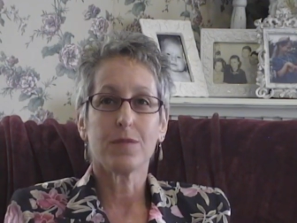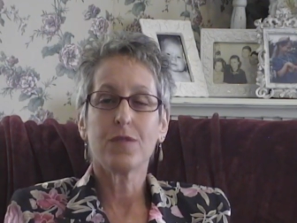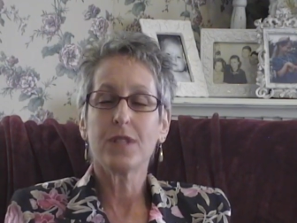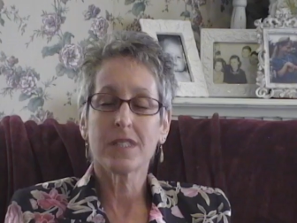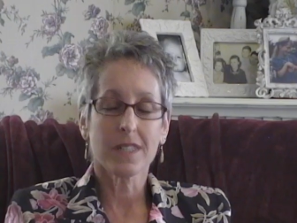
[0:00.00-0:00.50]

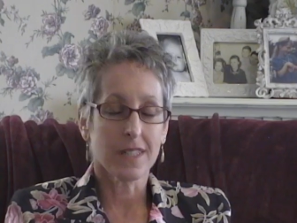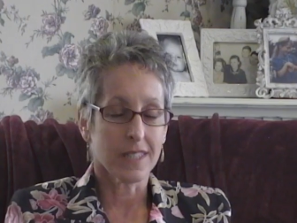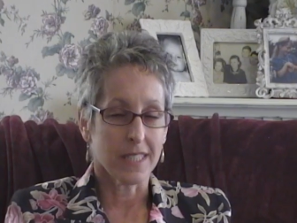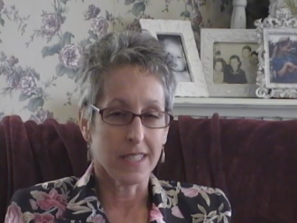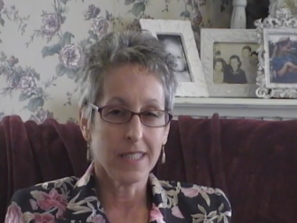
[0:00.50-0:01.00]

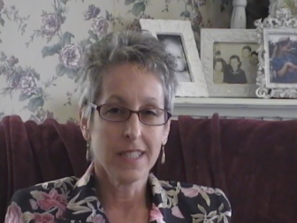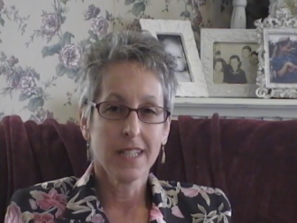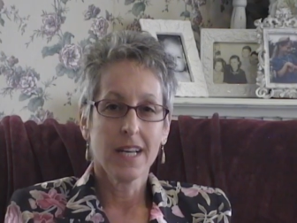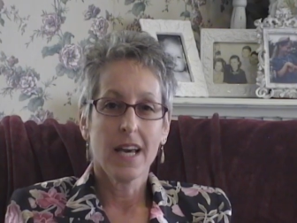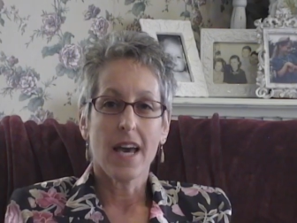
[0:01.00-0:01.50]
physically
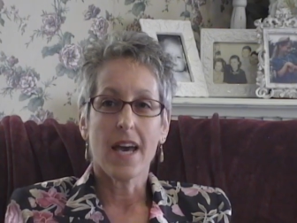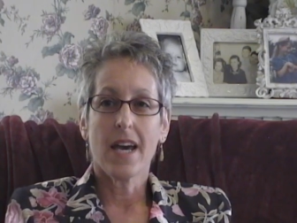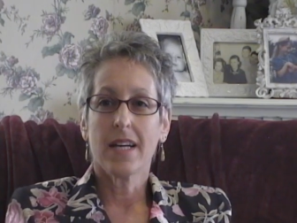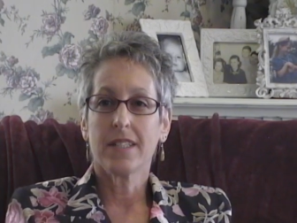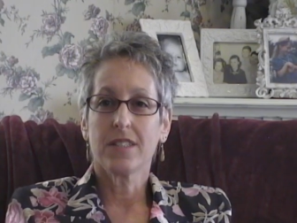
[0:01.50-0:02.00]

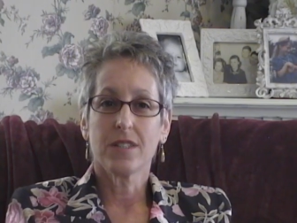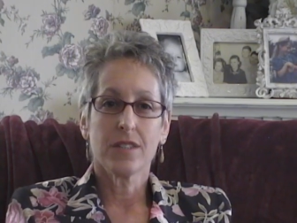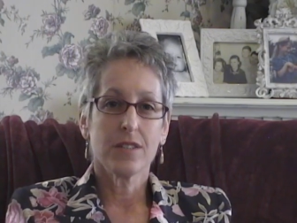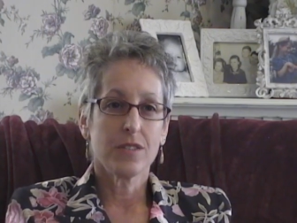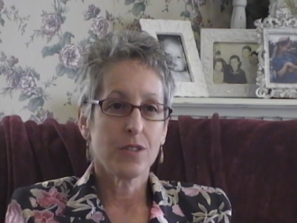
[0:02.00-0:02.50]
and
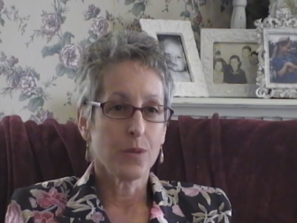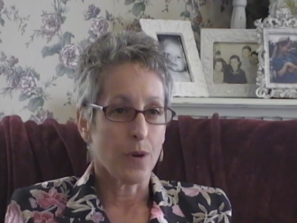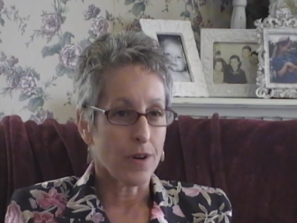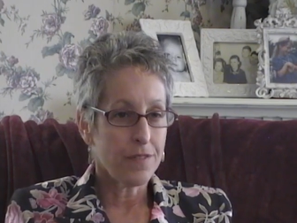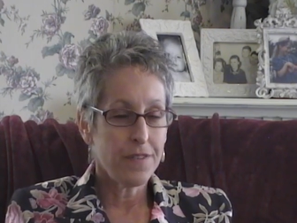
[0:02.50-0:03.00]
to
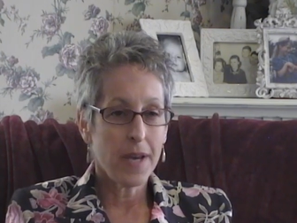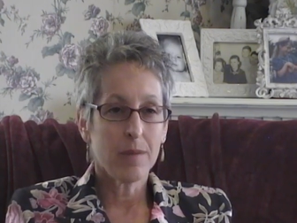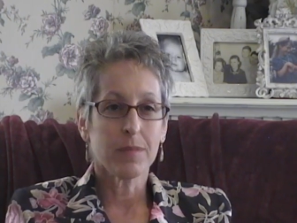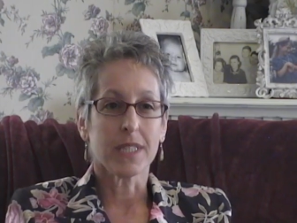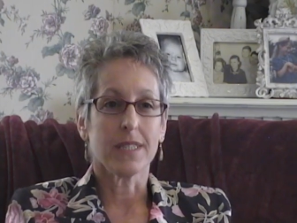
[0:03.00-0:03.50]
our
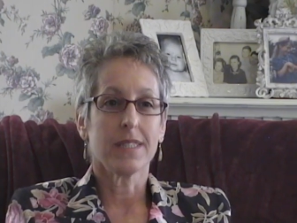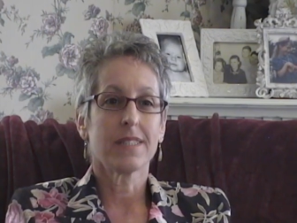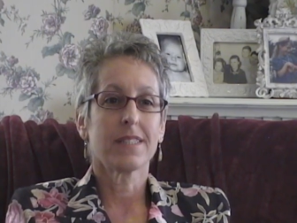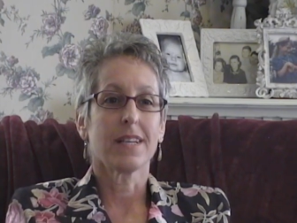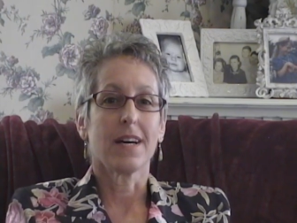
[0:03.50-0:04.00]

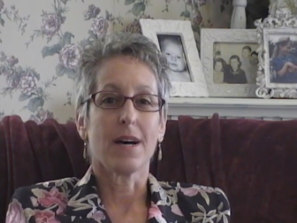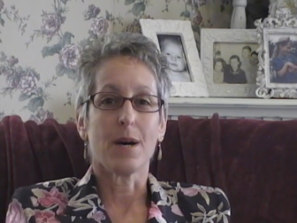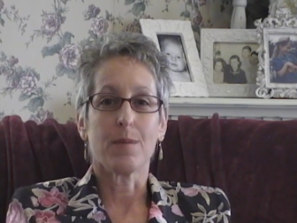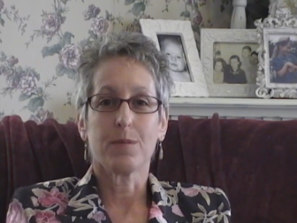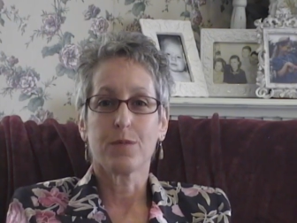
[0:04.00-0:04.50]
families
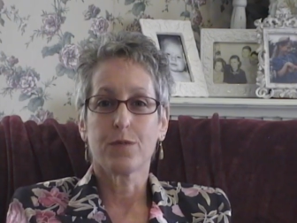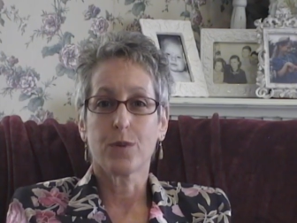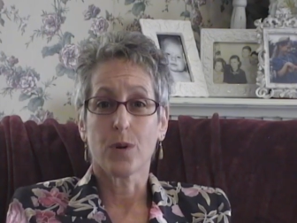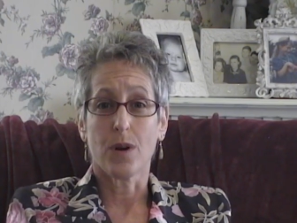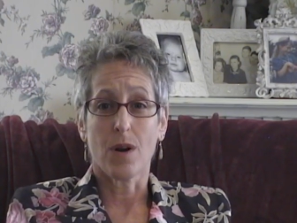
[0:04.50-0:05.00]

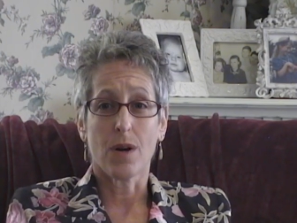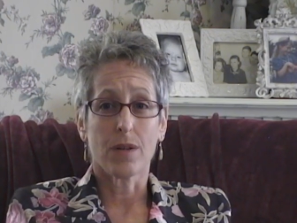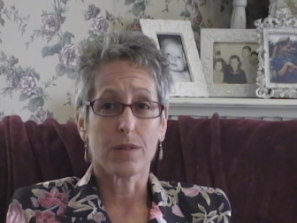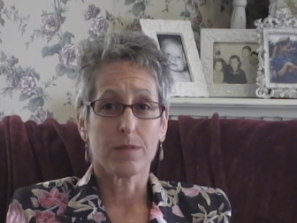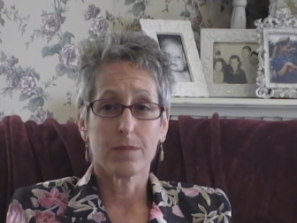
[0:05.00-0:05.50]
for
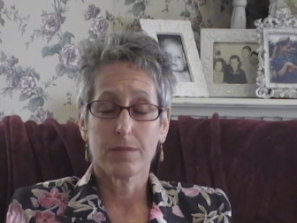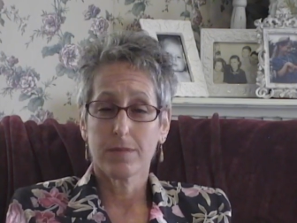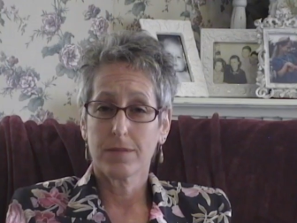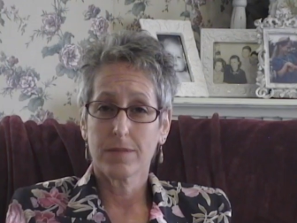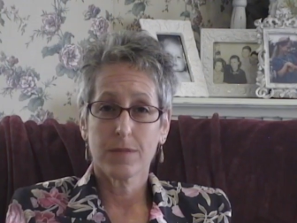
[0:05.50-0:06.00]
our
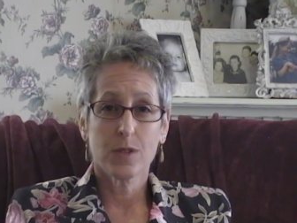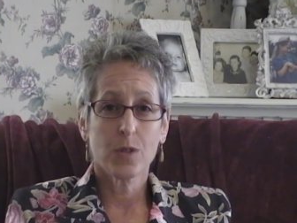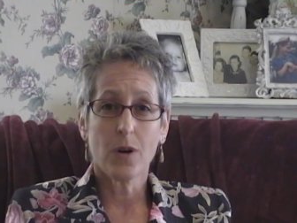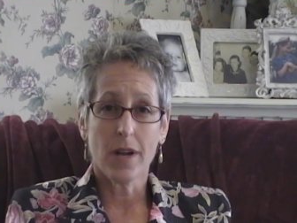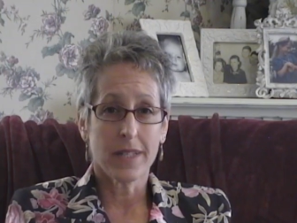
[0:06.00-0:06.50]

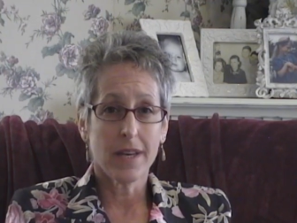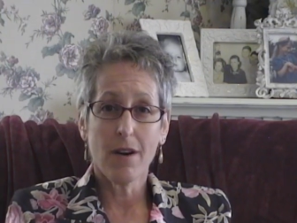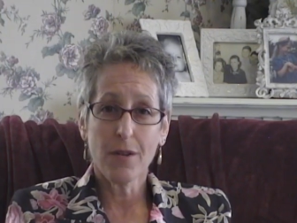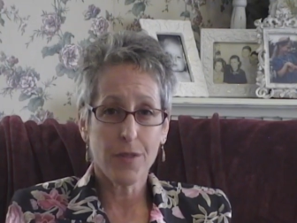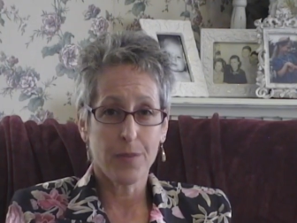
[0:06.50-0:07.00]
chronic
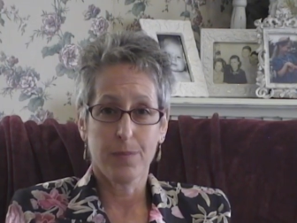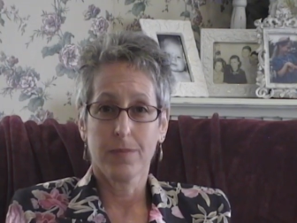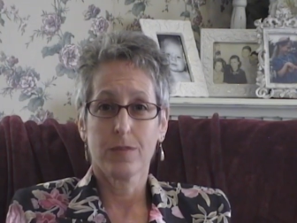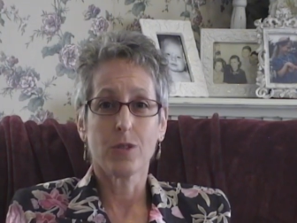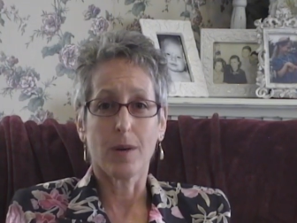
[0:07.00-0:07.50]
health
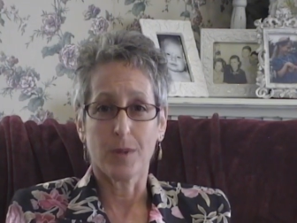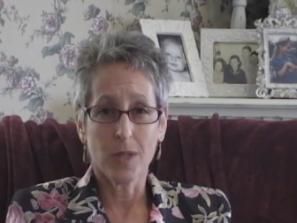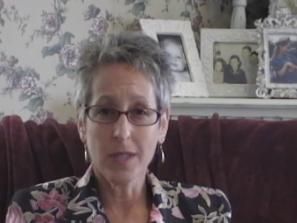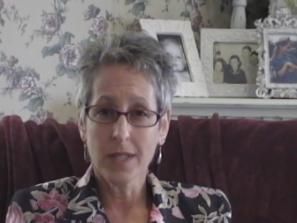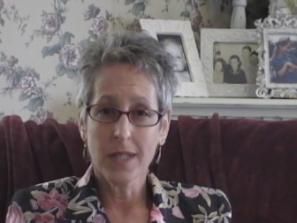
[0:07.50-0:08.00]
trouble,